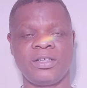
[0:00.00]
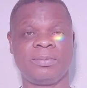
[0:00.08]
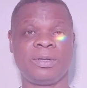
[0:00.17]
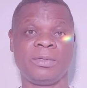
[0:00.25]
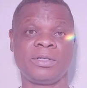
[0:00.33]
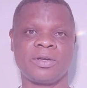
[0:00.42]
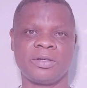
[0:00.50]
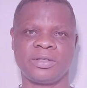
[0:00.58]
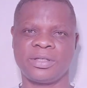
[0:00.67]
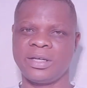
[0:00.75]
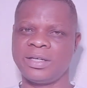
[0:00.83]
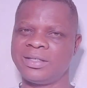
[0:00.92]
They promised
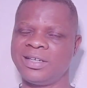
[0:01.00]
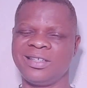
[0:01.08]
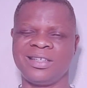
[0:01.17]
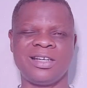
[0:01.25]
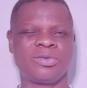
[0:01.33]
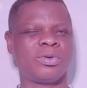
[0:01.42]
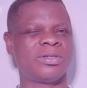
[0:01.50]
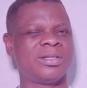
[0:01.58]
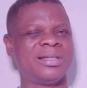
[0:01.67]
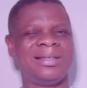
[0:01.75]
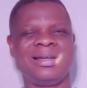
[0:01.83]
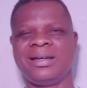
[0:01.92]
us change. The change
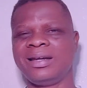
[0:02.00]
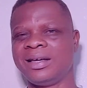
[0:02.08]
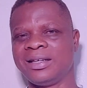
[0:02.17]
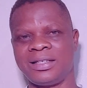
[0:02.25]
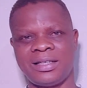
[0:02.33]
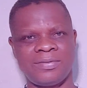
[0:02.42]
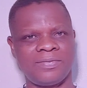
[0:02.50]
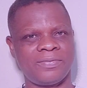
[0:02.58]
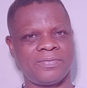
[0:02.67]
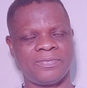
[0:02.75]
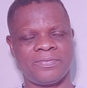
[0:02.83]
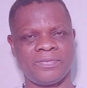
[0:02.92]
was in the negative
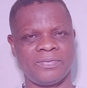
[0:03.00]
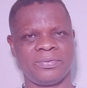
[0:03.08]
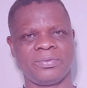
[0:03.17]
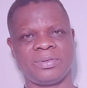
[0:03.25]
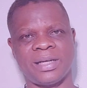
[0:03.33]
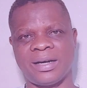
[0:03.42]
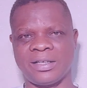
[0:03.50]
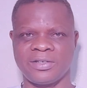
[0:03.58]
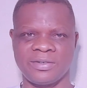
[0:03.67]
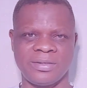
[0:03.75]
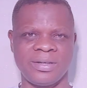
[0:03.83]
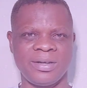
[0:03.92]

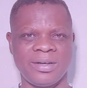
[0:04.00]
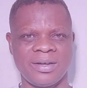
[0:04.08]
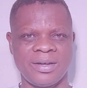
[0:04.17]
direction.